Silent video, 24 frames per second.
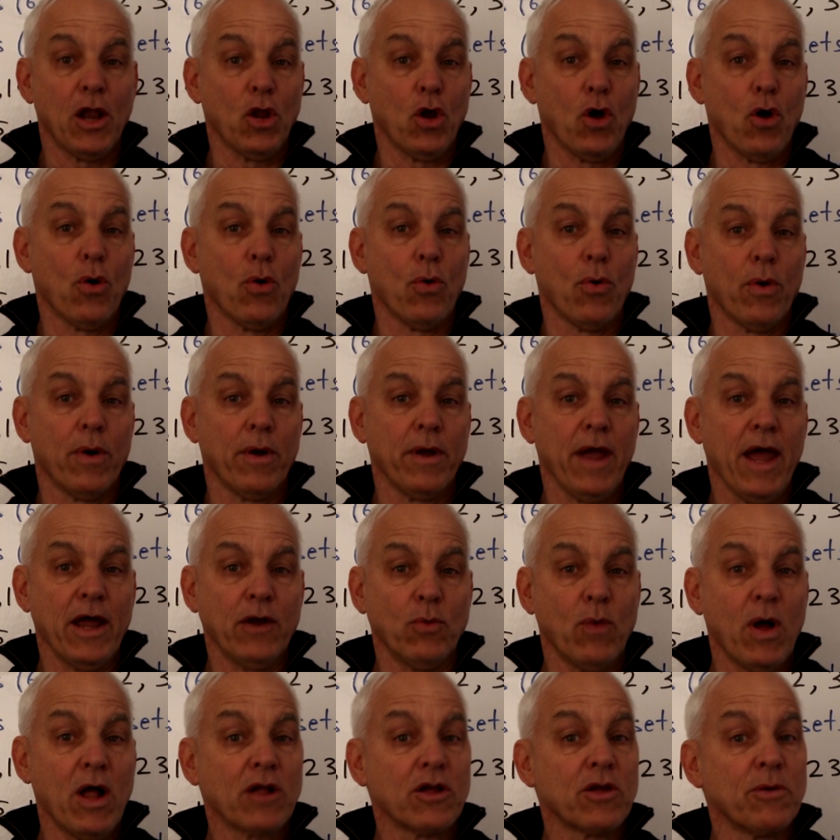Hello and
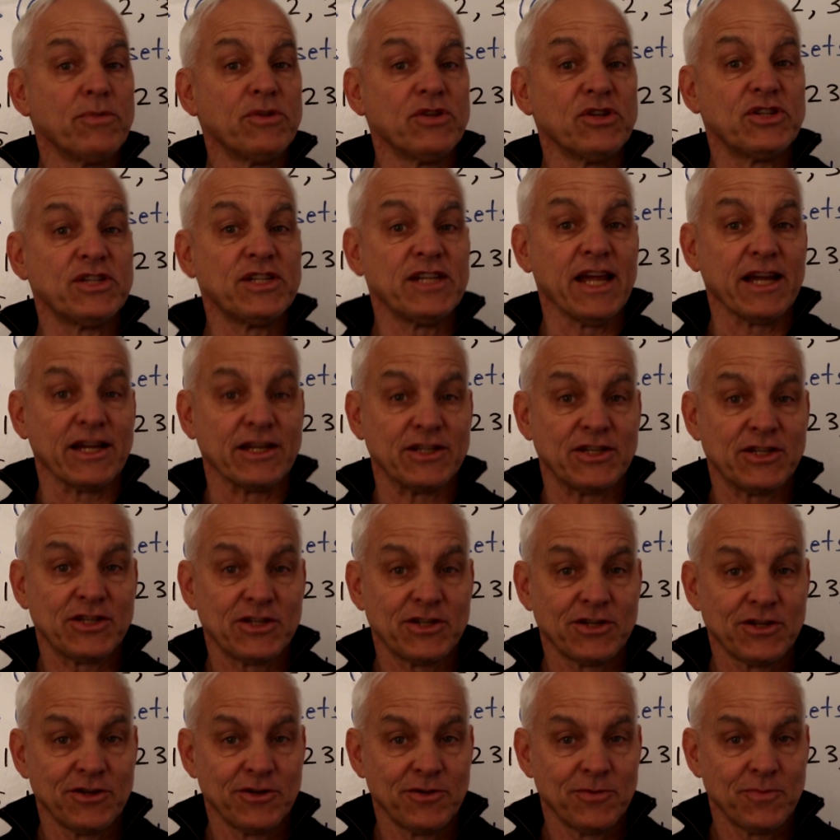welcome to
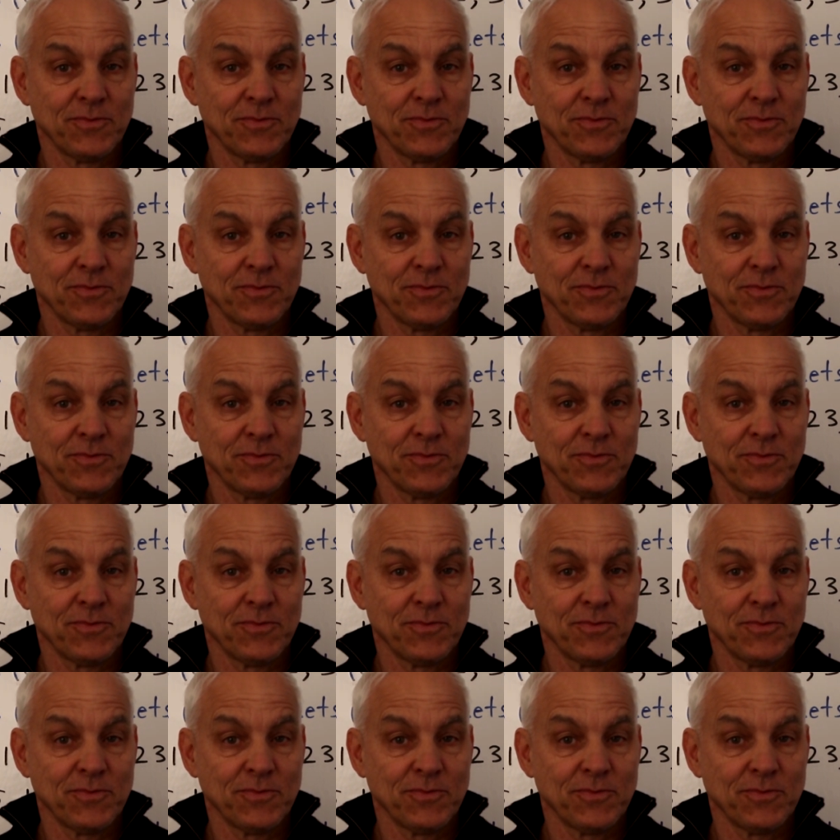Six.